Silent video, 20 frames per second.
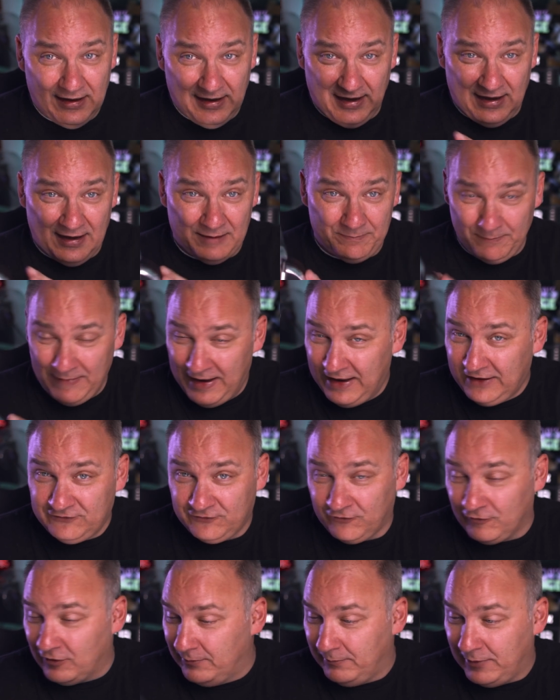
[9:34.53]
It makes
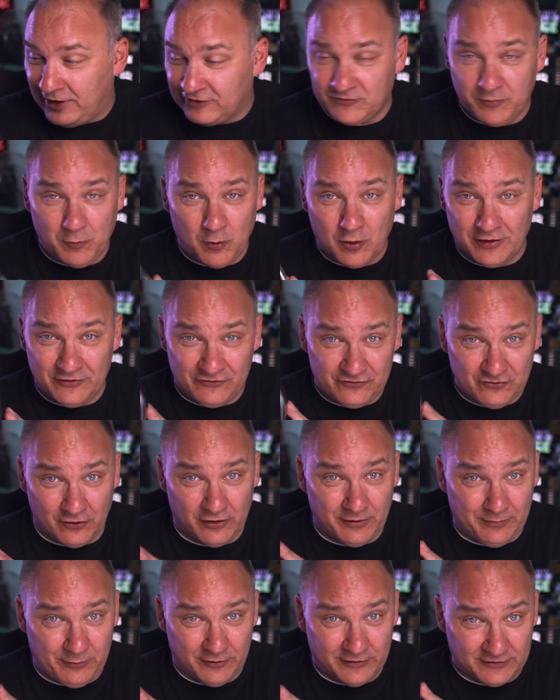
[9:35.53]
for a much more
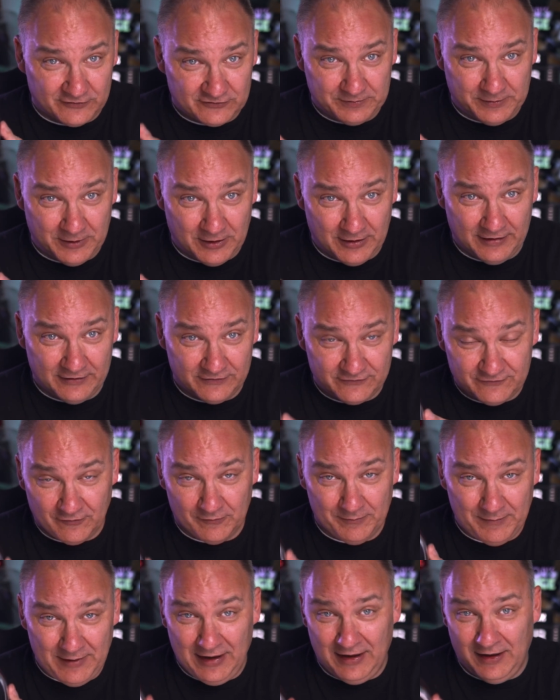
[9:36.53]
enjoyable experience for
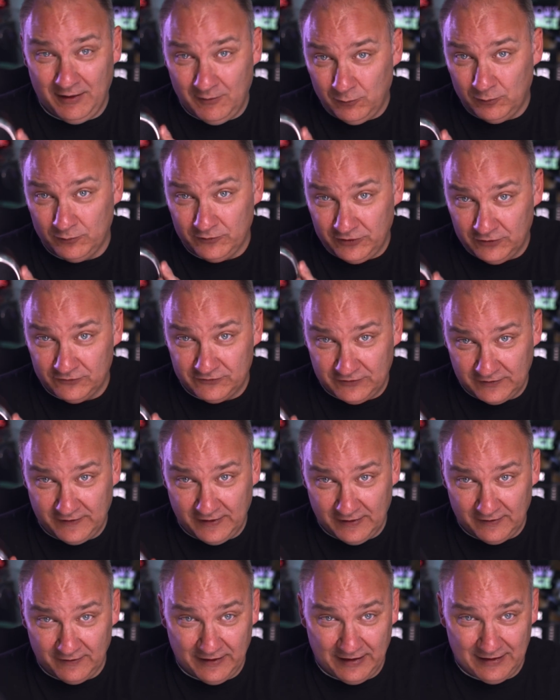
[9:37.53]
me using the
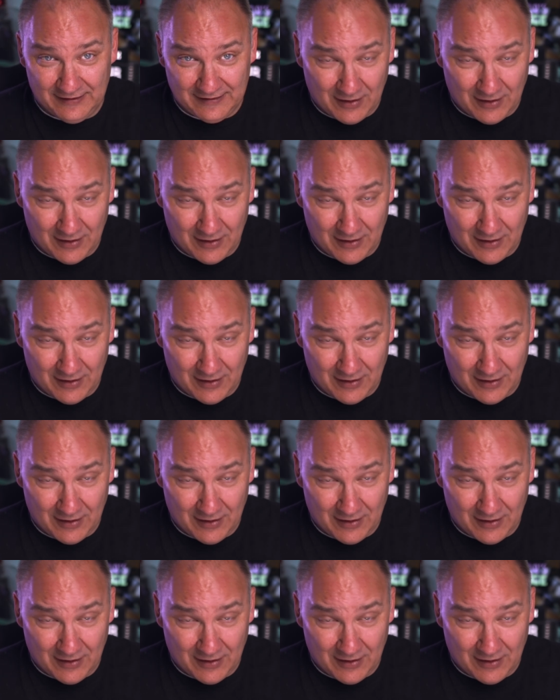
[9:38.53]
Elite.